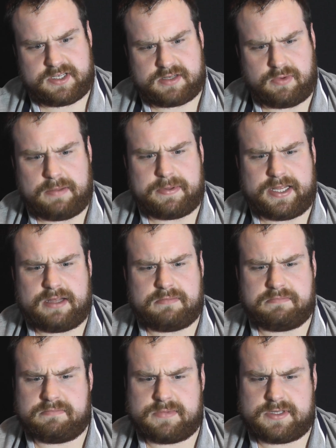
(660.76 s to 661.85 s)
You just wipe it down.
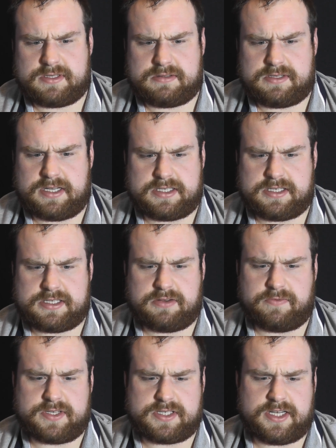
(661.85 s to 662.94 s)
Yes, it's
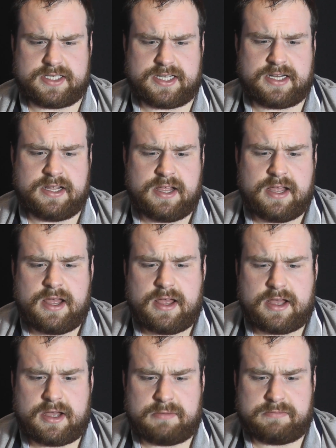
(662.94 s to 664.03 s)
obviously a 10.
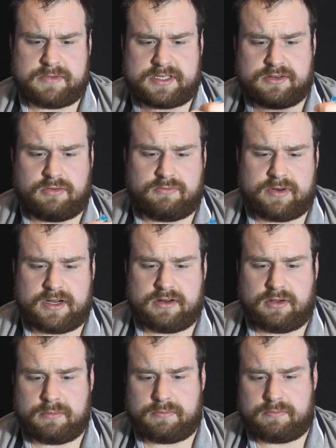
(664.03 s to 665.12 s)
There's not really a
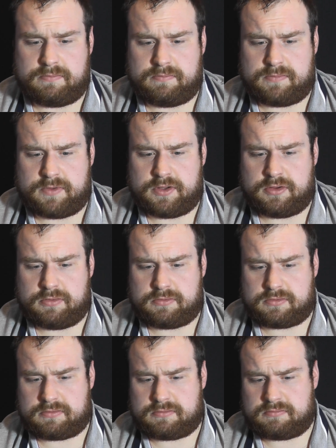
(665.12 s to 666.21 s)
lot that you
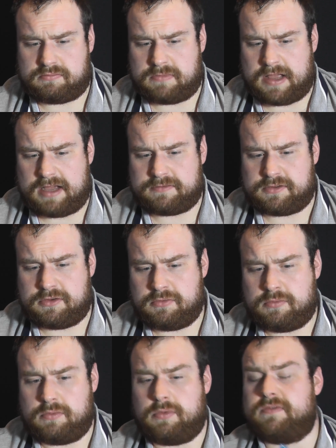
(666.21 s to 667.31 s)
have to
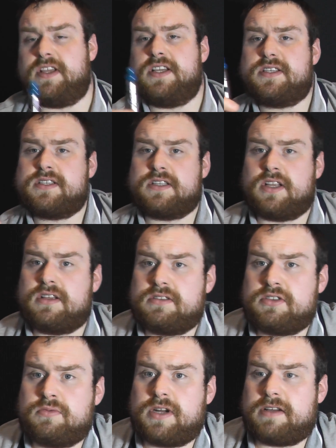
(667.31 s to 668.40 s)
do with this that
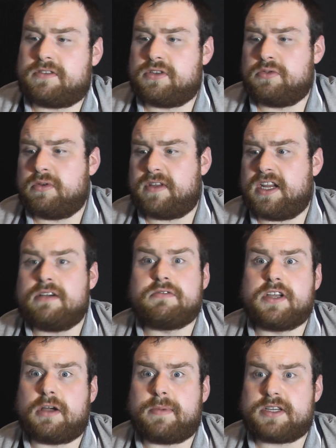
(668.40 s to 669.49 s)
you wouldn't have to do with any other
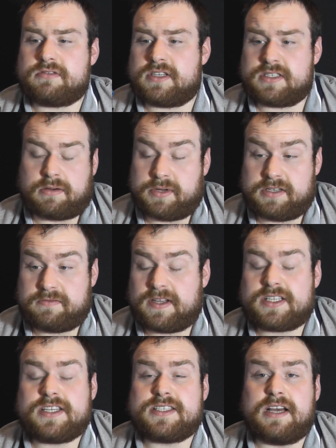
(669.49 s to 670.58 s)
eGo battery. I mean, in
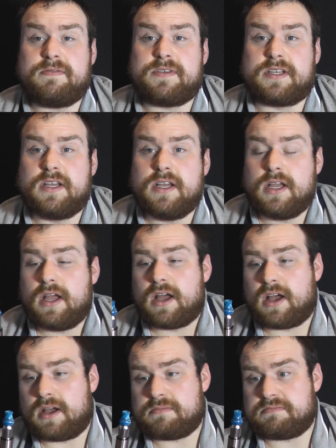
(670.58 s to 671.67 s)
fact, there's nothing.
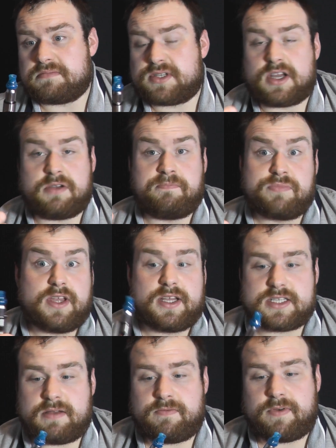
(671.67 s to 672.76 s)
So
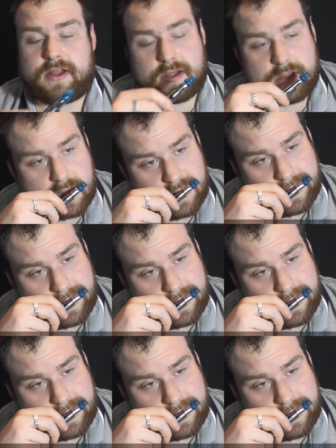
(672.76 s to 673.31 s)
10 for that.